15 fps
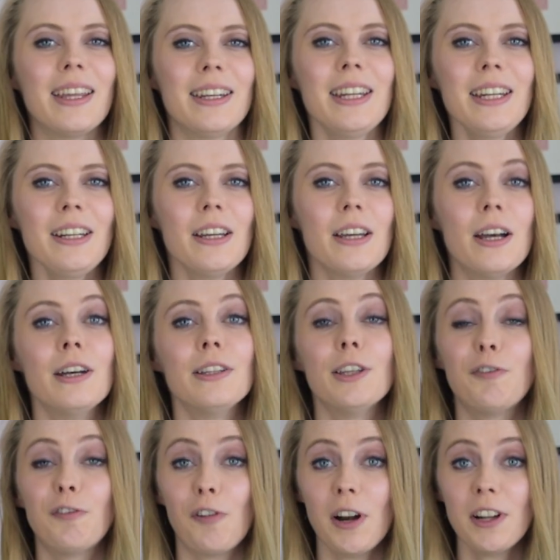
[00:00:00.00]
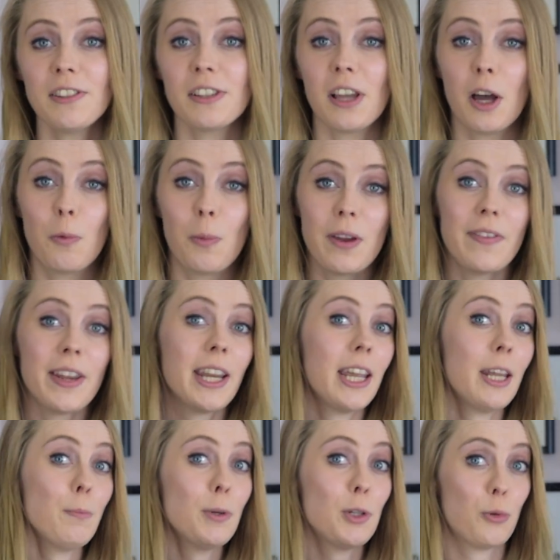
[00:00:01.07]
In knit, the threads are weaving
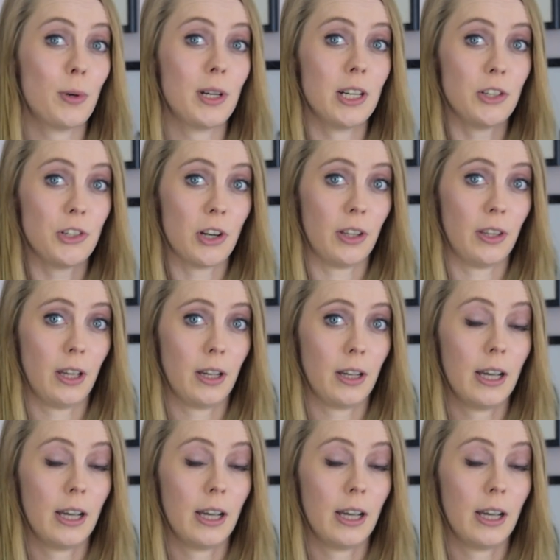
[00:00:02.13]
in between each other,